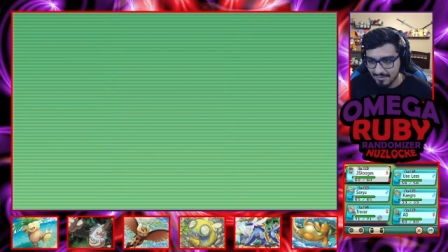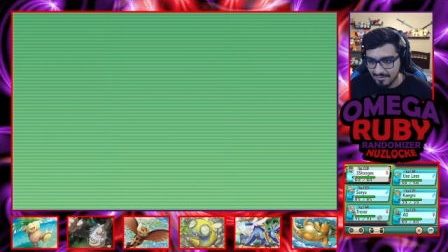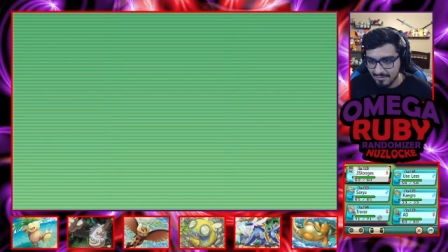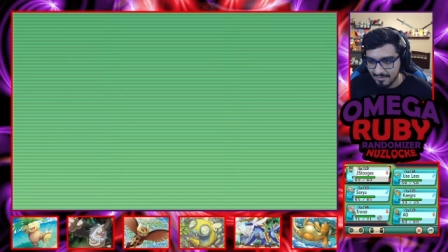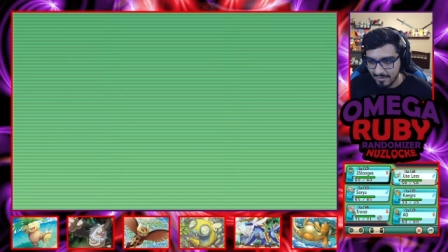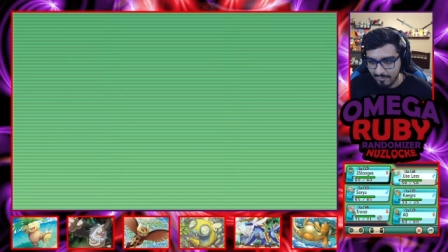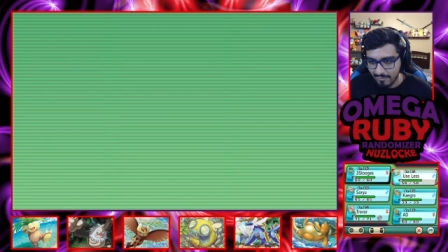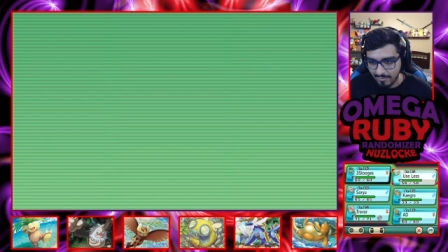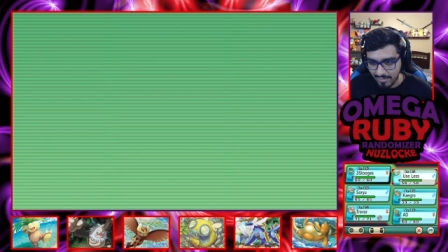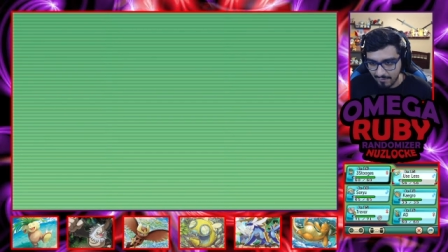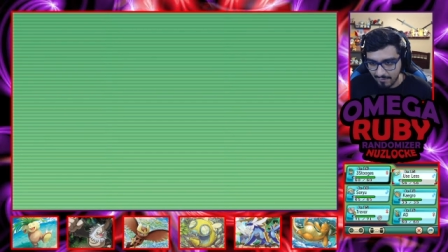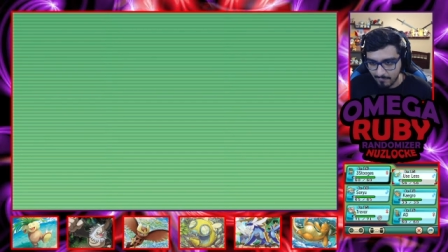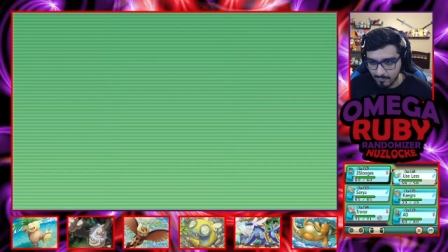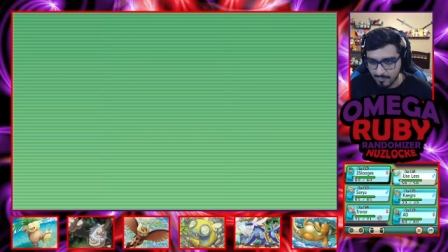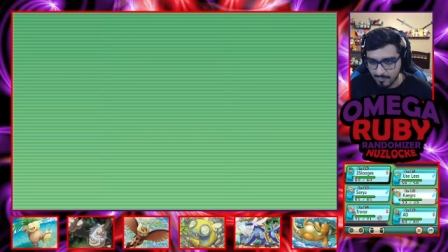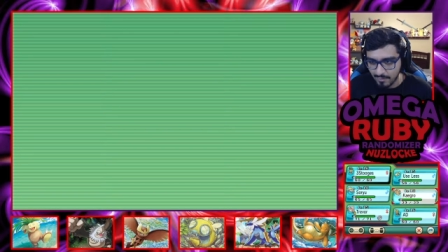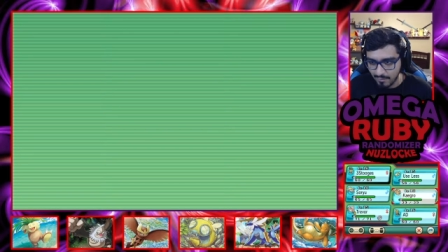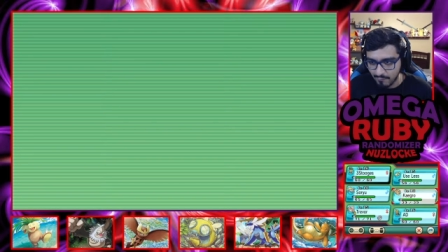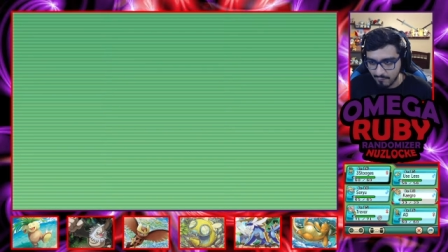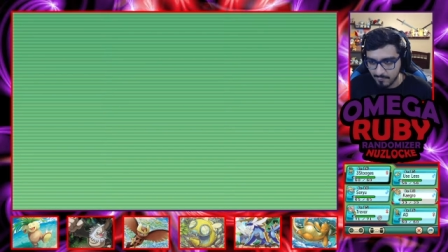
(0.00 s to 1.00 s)
yeah, okay,
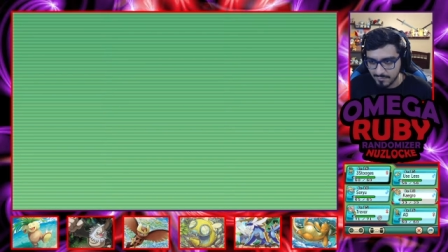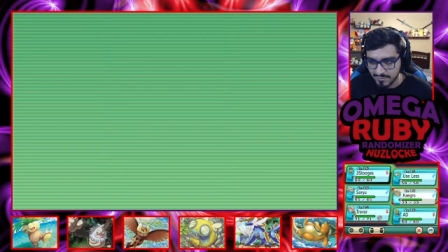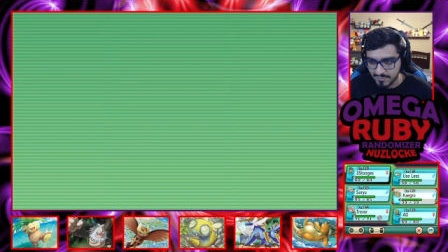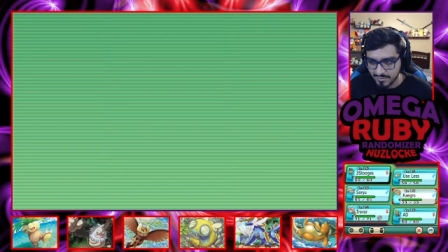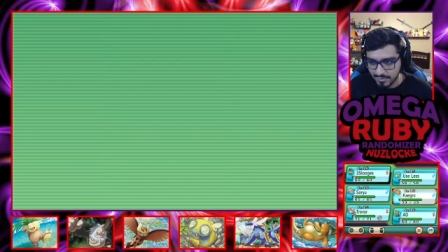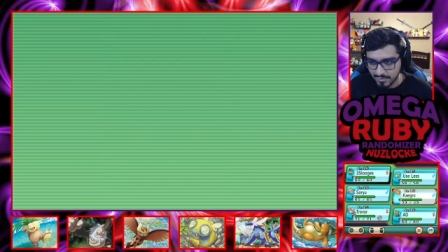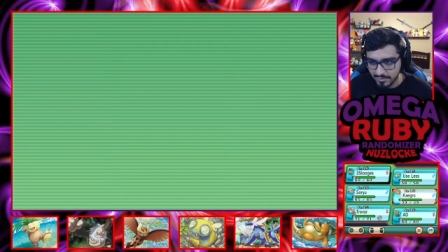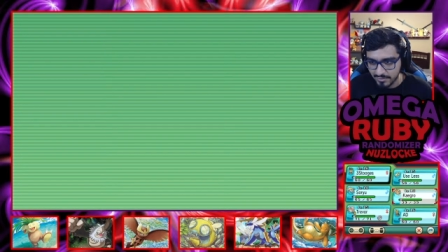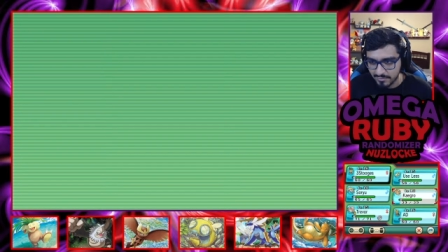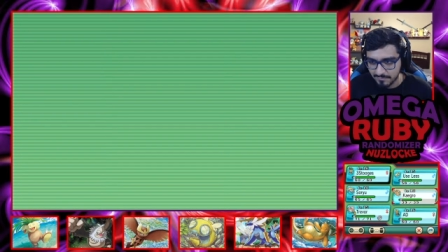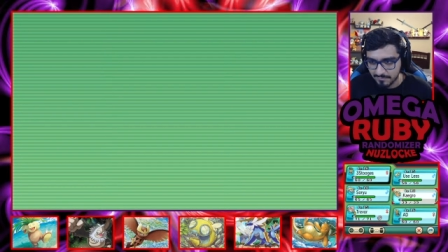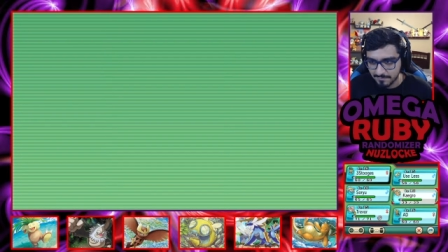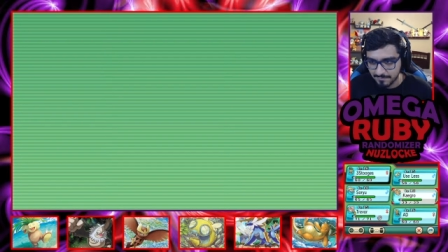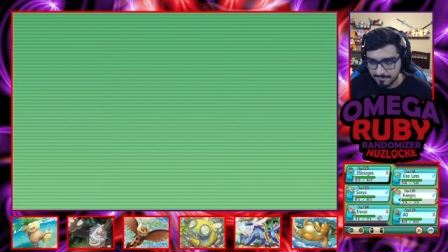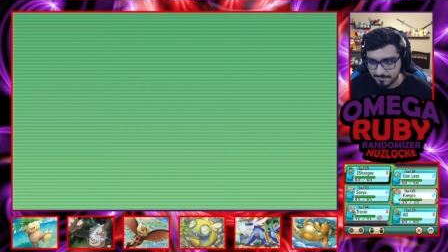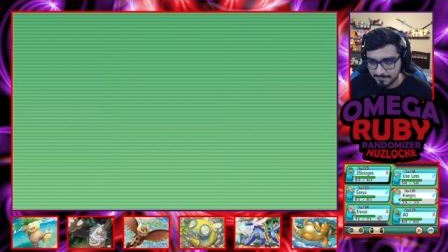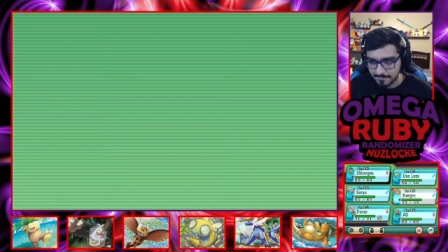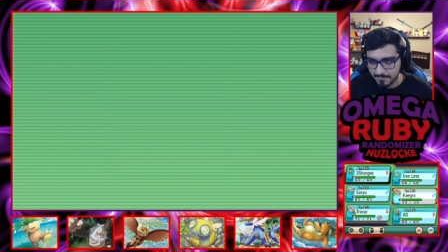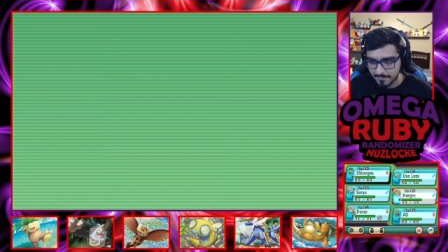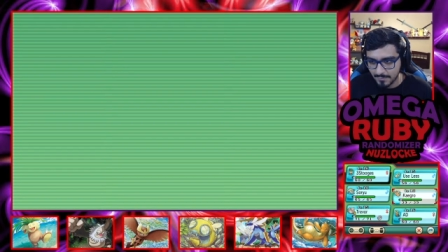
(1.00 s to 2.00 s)
everyone, everyone's good.
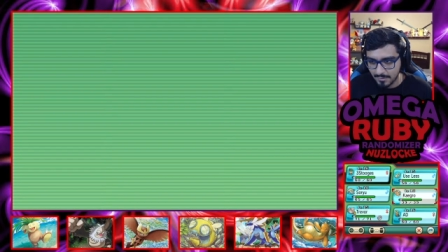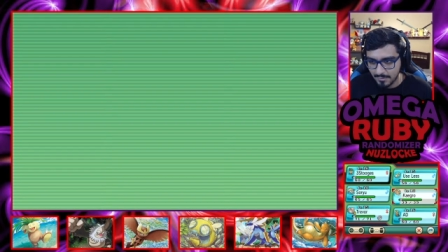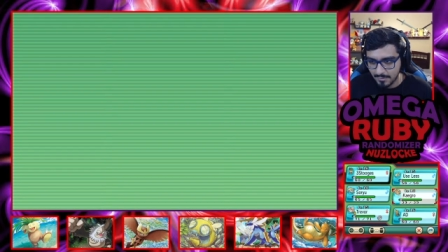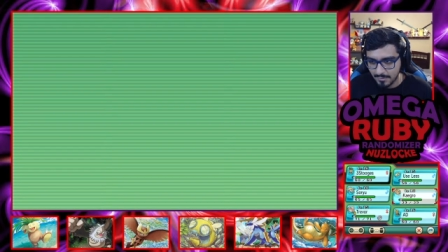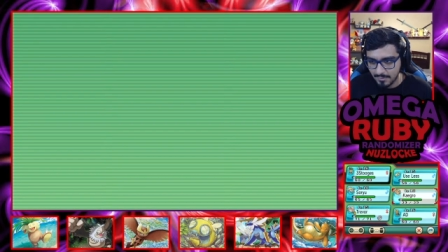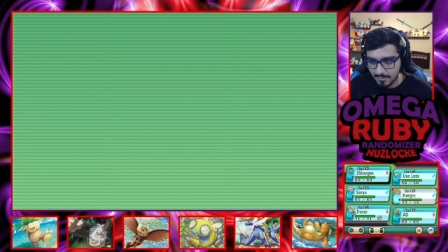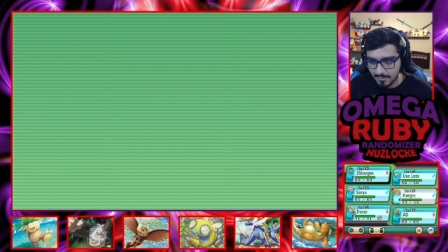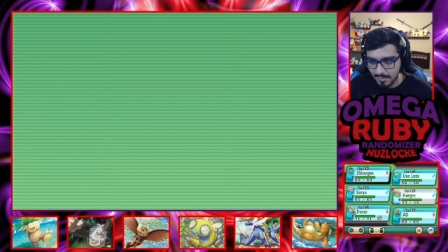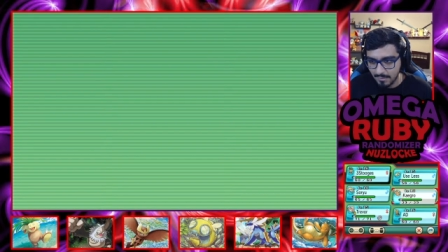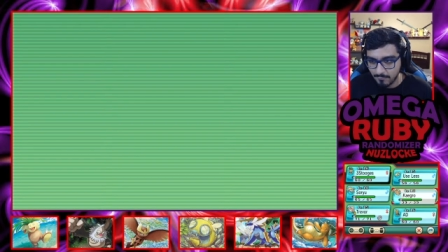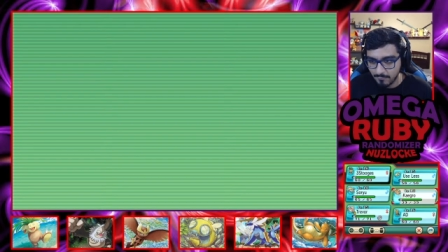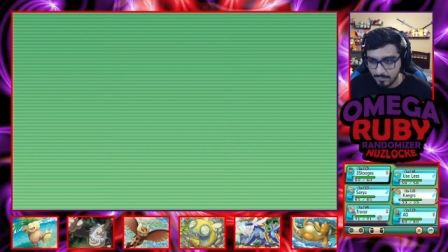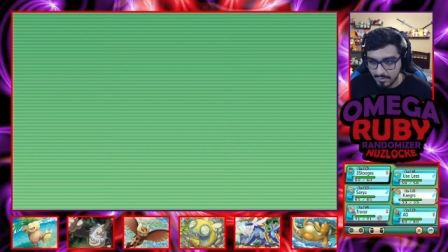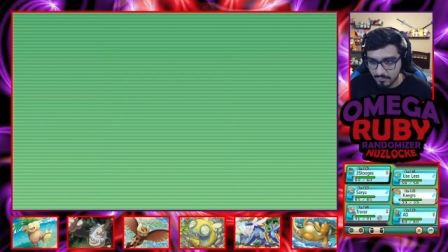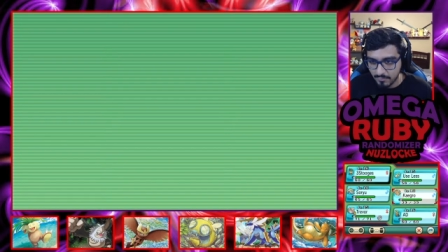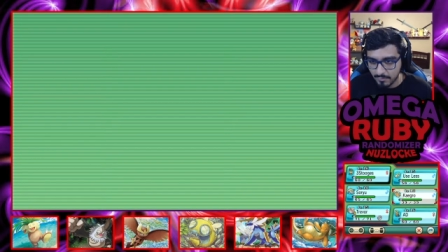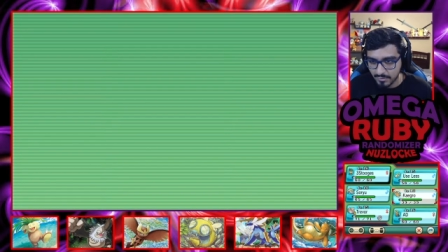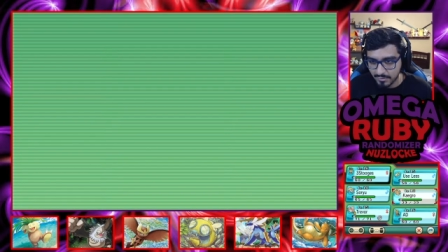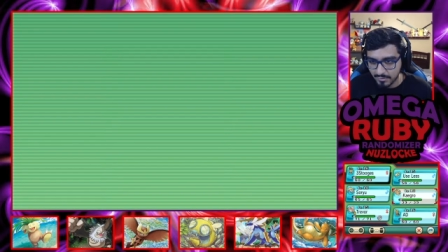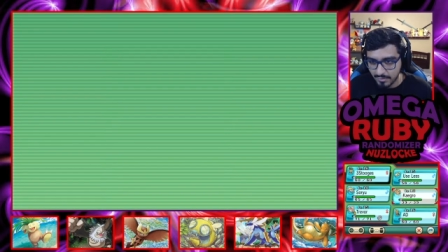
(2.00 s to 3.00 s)
Uh, I really
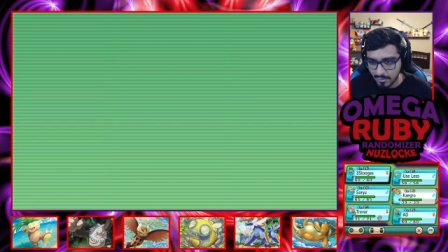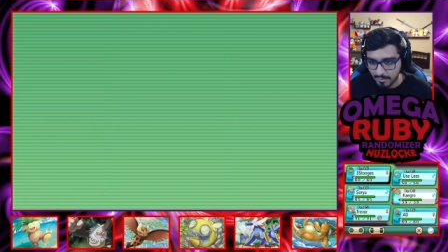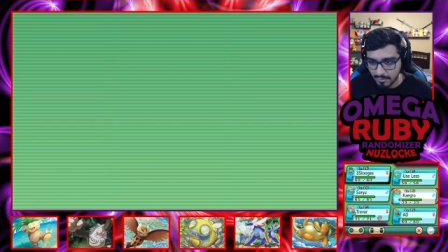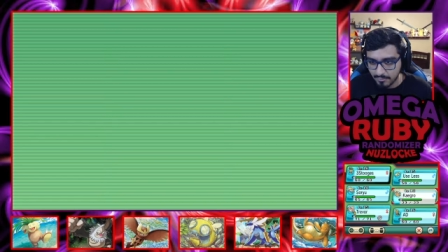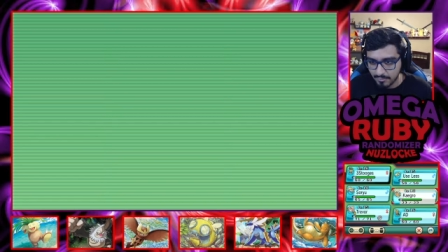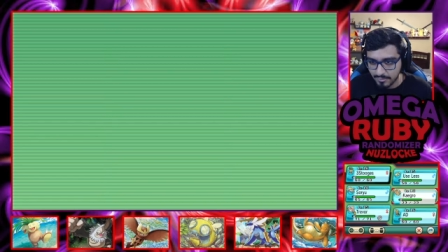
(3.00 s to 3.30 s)
want Kagura to